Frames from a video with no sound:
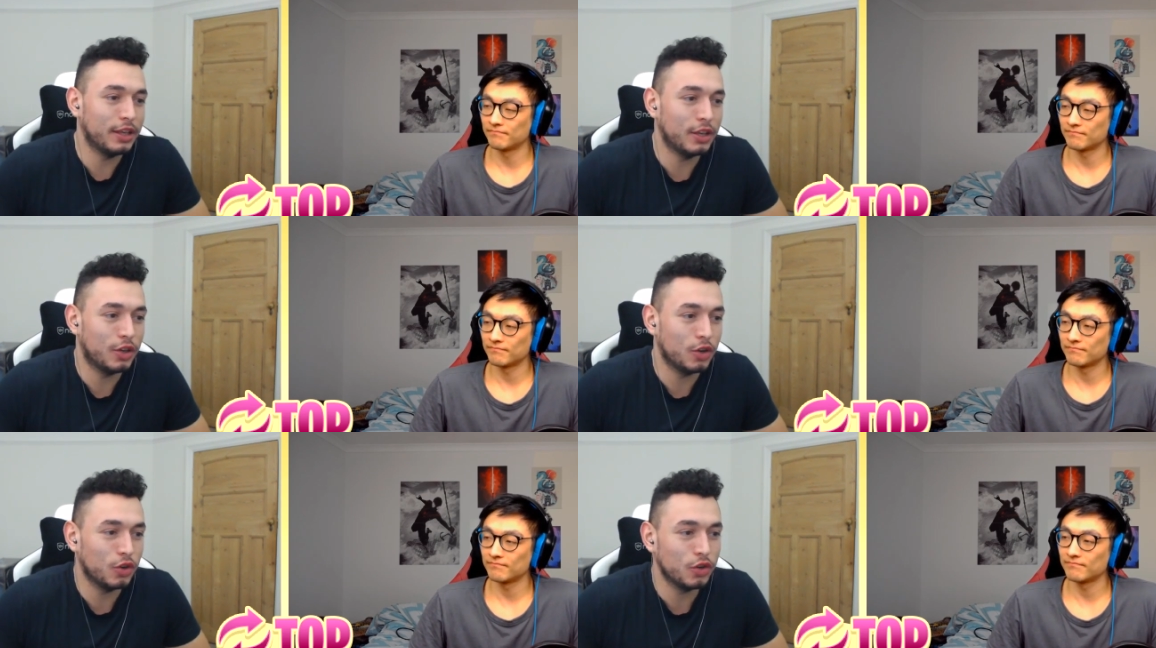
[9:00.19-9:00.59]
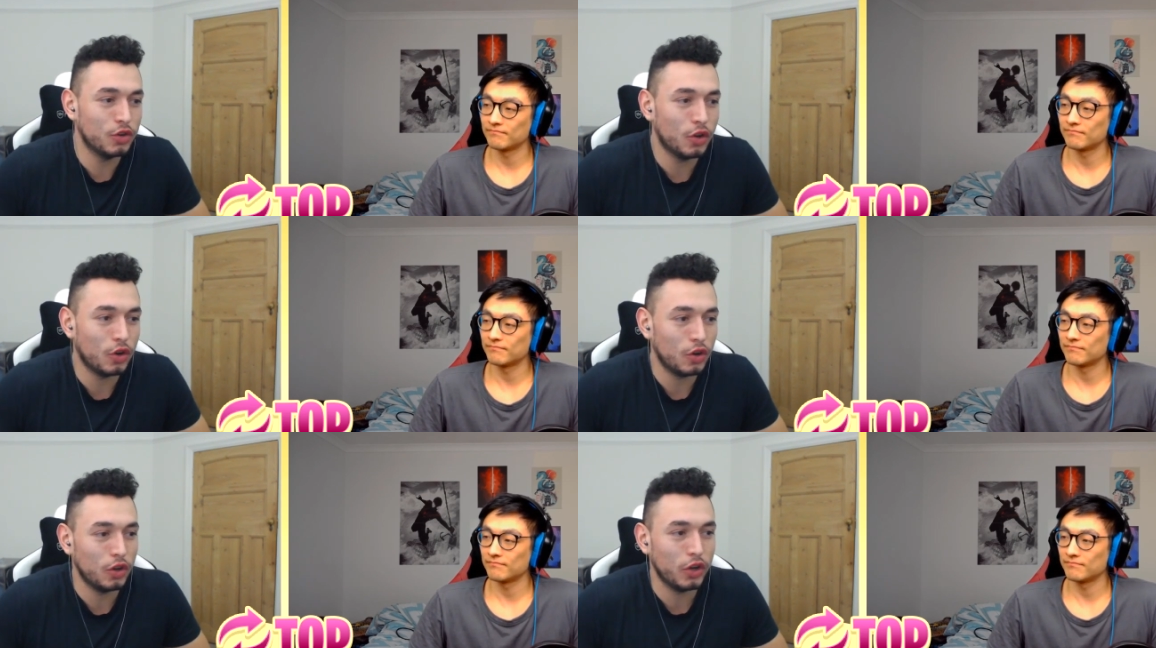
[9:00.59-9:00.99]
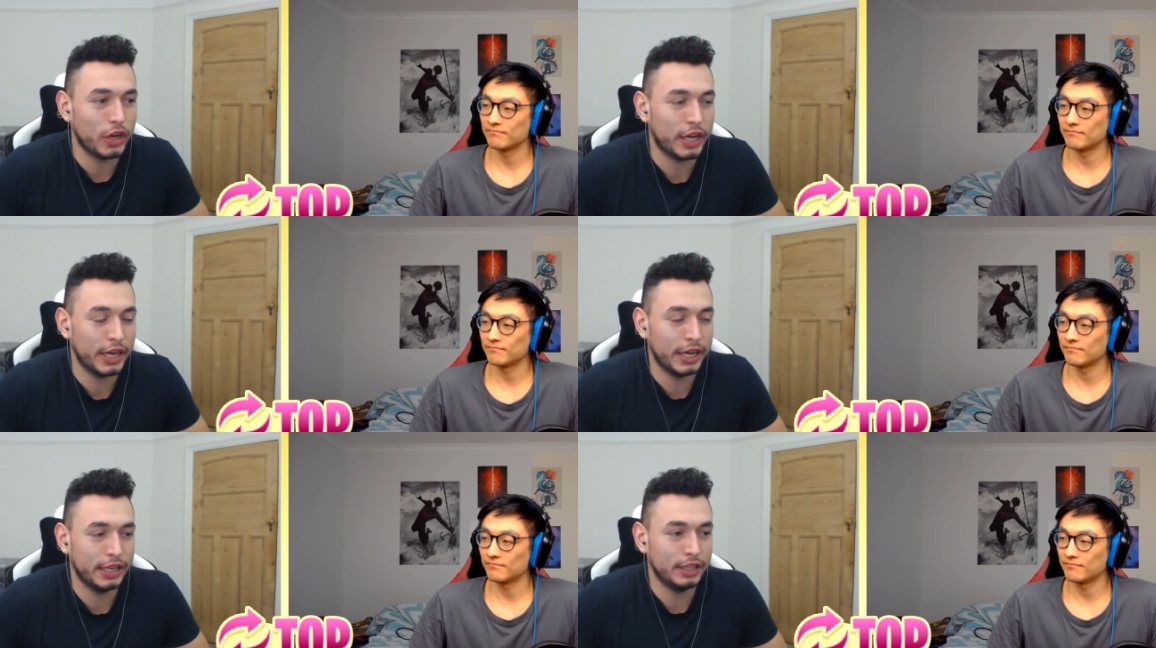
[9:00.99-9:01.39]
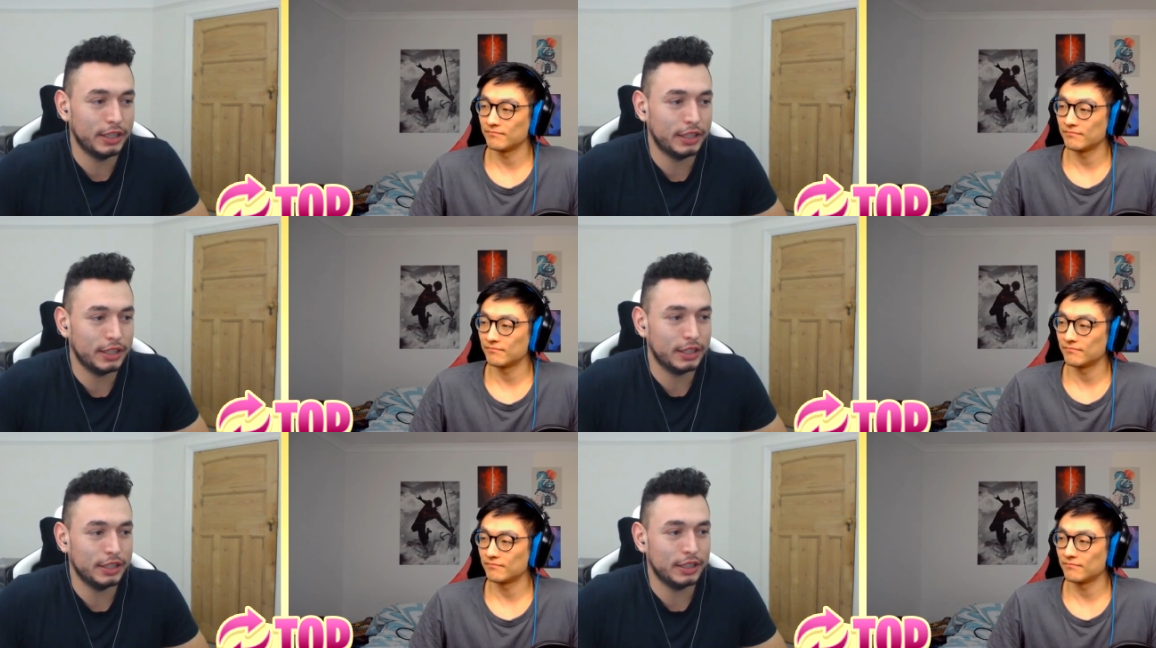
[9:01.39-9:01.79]
Speaker 1: You're not looking
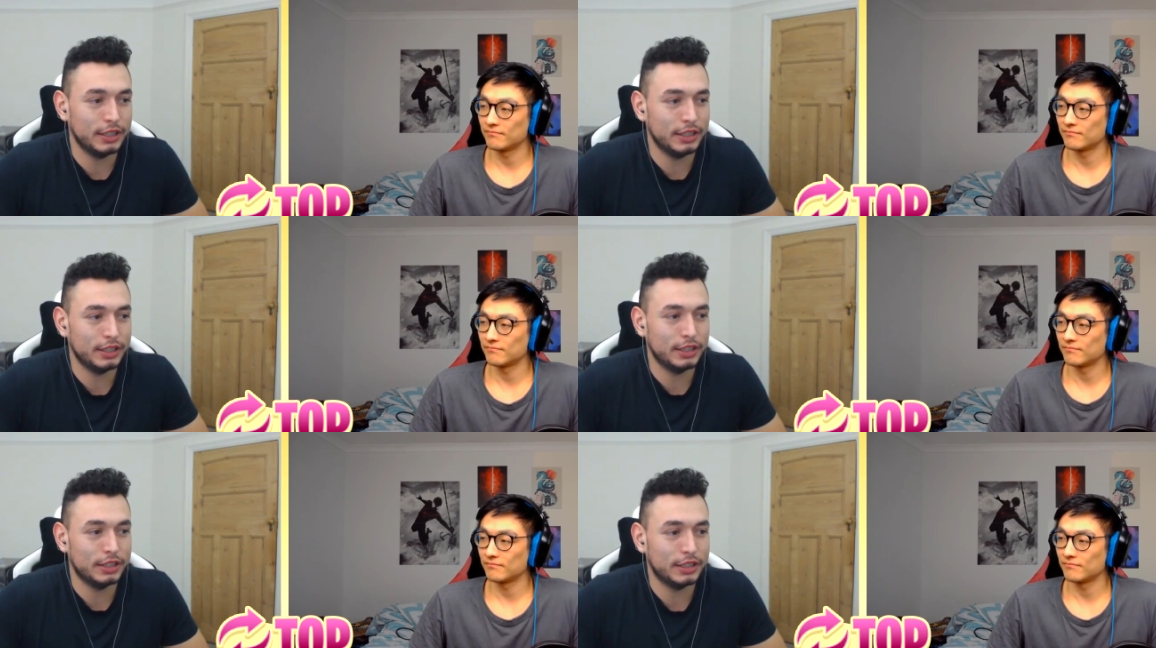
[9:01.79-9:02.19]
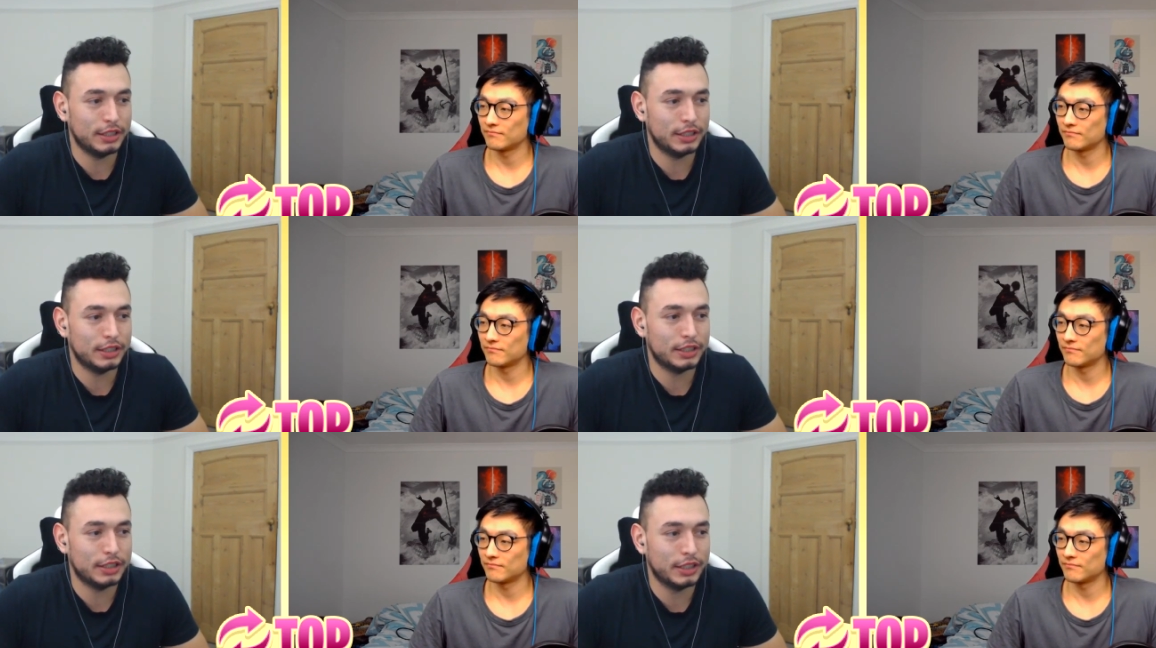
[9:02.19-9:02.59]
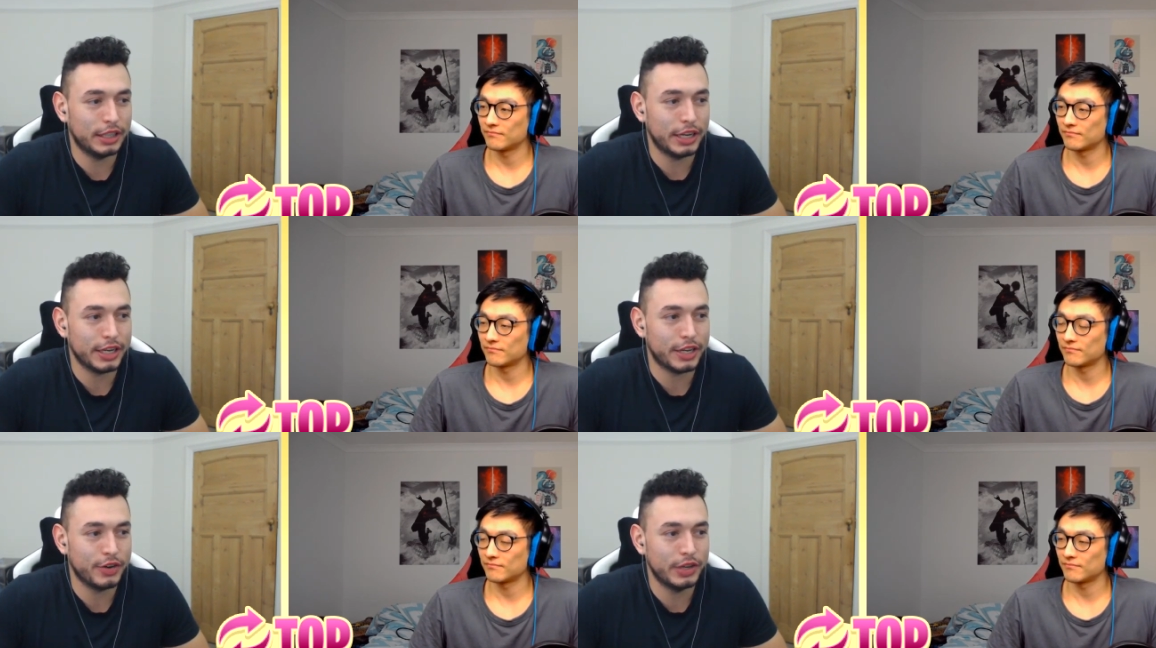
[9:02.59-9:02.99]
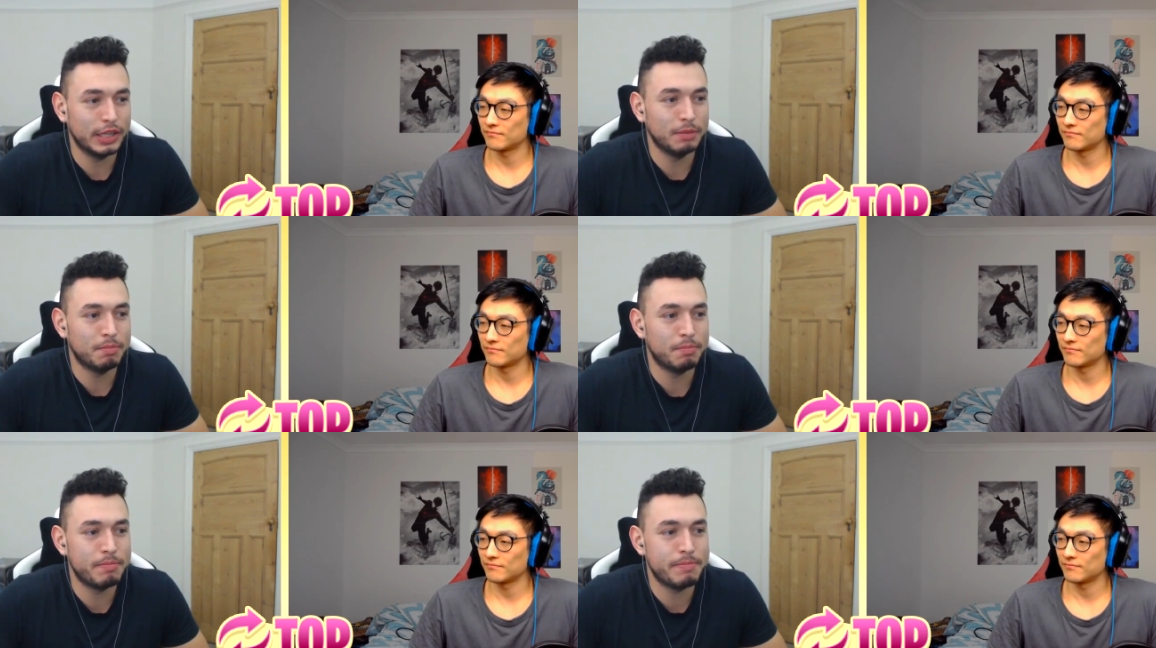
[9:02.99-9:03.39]
like you're in
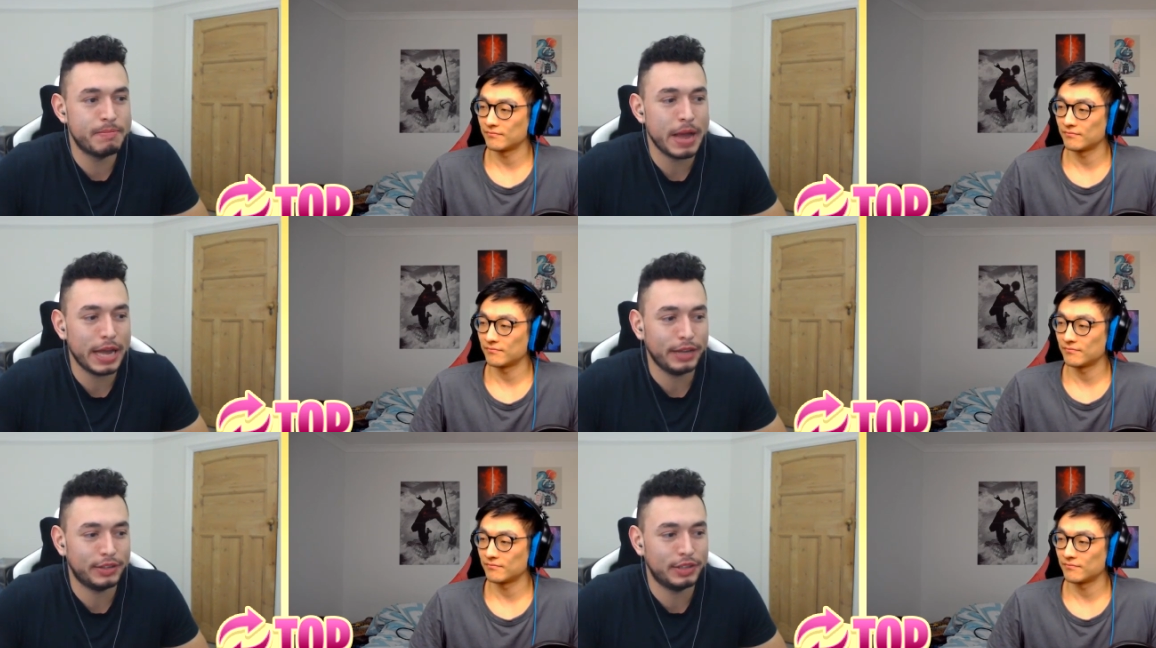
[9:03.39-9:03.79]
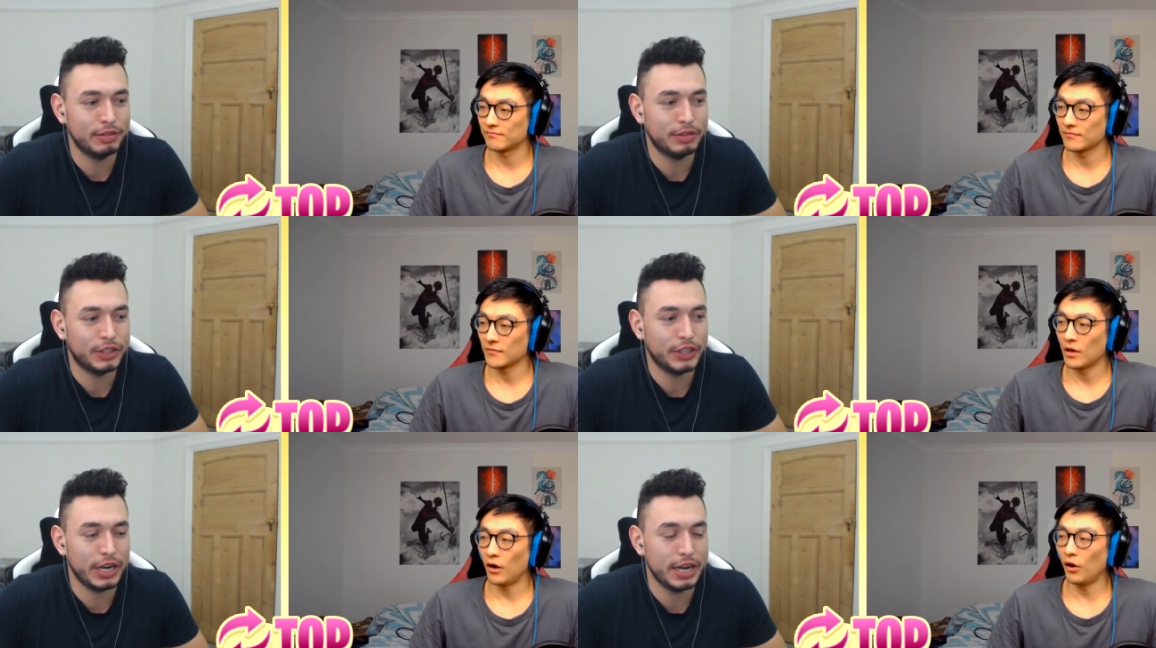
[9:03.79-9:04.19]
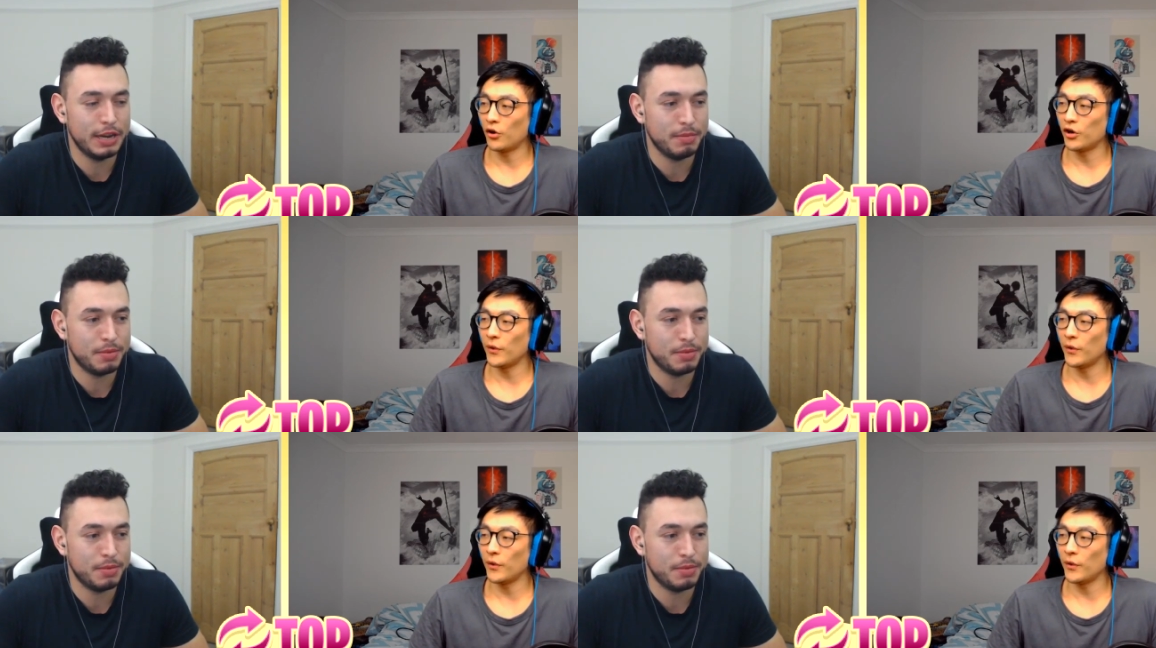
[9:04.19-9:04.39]
the best of shape. Oh no,